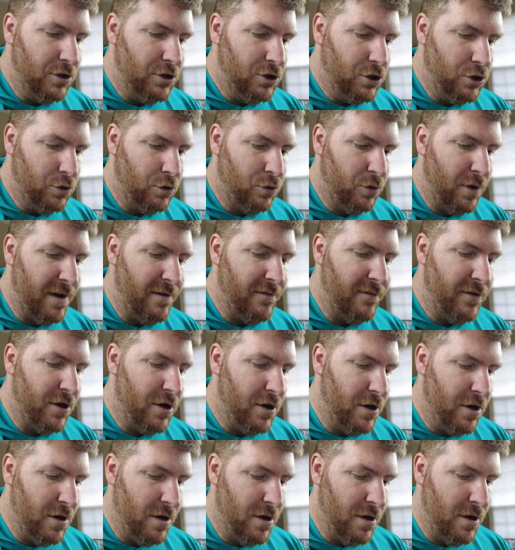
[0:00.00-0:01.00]

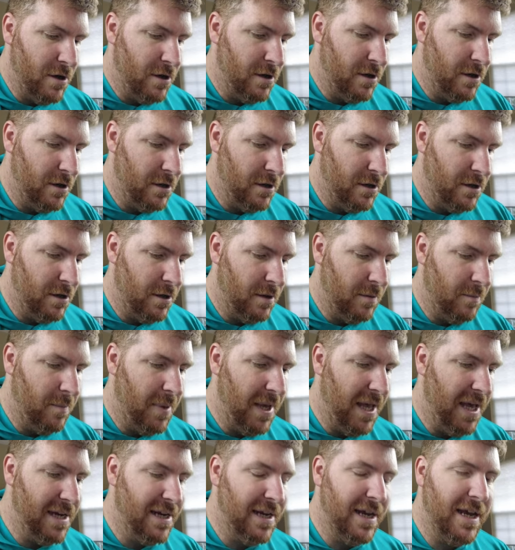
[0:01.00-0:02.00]
Trevor
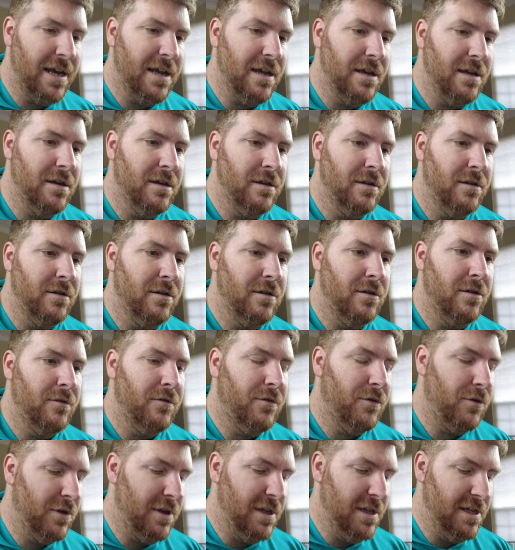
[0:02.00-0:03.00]
Penning,
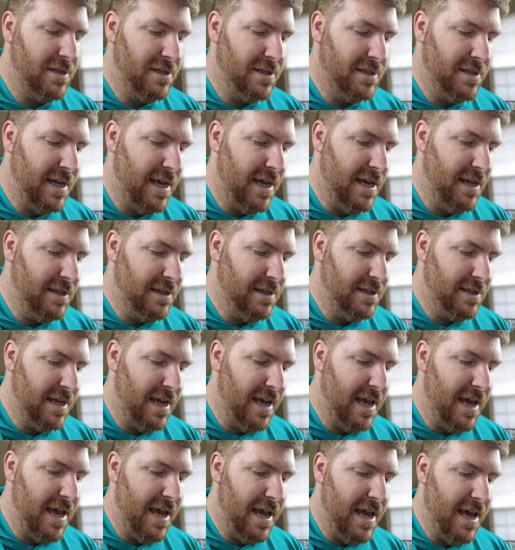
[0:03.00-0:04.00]
for the Saints.
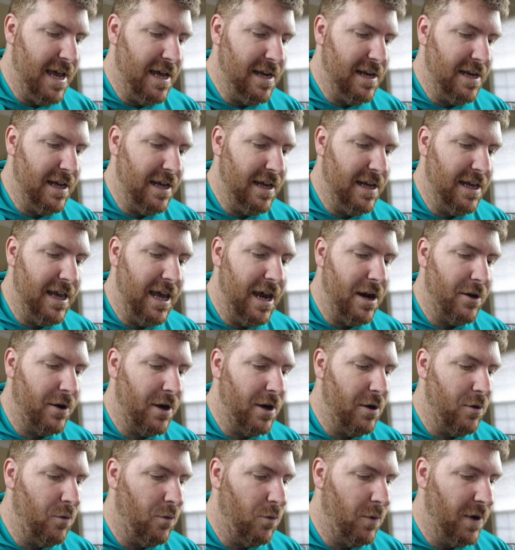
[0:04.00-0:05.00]
And
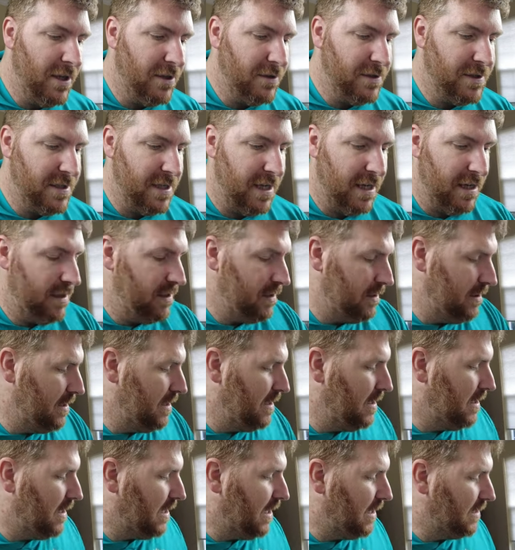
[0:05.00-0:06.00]
Garrett Wilson.
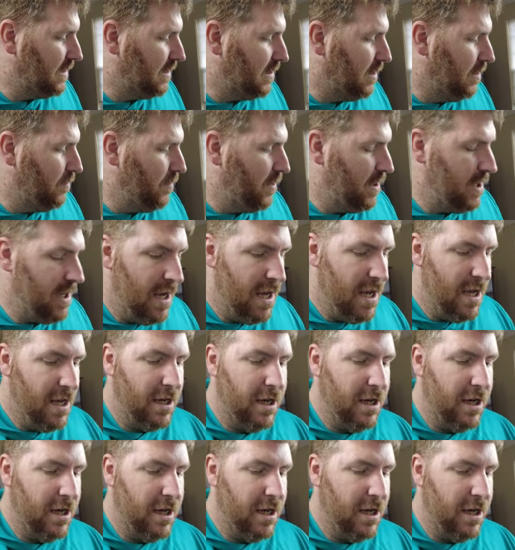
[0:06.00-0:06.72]
That's a good one.